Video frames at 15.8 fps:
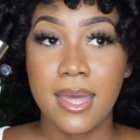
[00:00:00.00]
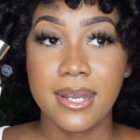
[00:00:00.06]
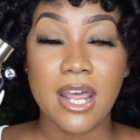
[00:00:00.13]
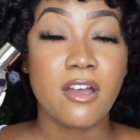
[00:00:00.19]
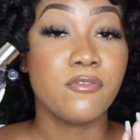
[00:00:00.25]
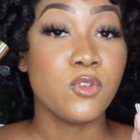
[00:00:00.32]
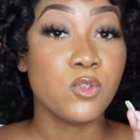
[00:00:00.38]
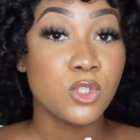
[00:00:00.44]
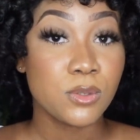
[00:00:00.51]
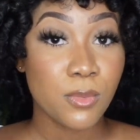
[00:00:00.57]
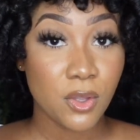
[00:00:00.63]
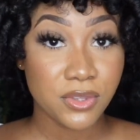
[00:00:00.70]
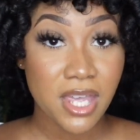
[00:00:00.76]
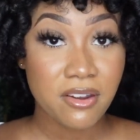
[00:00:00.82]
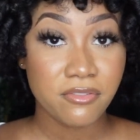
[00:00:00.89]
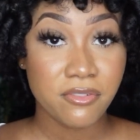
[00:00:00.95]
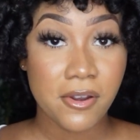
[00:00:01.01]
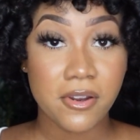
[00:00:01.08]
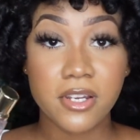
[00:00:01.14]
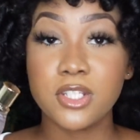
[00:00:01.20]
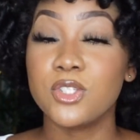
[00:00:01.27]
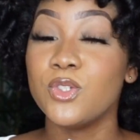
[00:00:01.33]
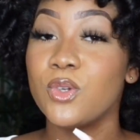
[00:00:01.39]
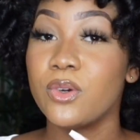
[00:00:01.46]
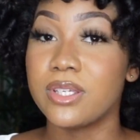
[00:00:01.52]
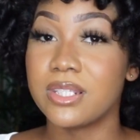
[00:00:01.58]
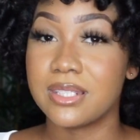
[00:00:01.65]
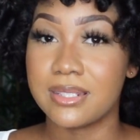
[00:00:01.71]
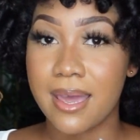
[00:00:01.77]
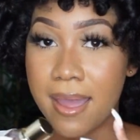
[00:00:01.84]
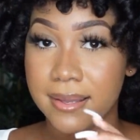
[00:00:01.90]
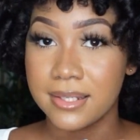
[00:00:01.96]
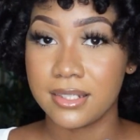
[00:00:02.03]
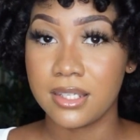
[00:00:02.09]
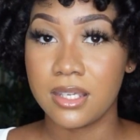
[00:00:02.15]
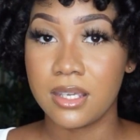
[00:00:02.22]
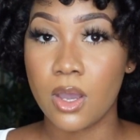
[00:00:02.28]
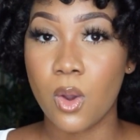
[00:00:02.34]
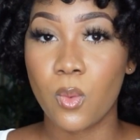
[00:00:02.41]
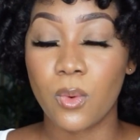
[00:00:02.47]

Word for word: Now, if you smelled that fragrance, you know exactly